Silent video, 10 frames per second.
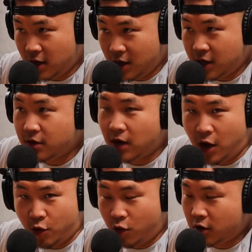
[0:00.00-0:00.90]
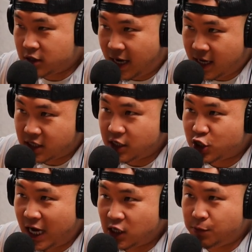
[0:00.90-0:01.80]
In other words, I guess in
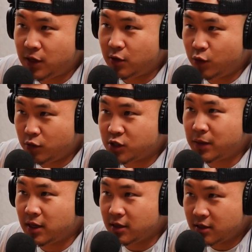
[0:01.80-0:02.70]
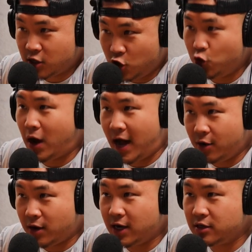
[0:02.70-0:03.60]
Chinese pinyin, we would spell it Q I,
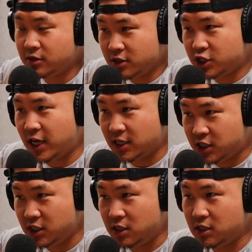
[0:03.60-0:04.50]
right? Shang-Chi.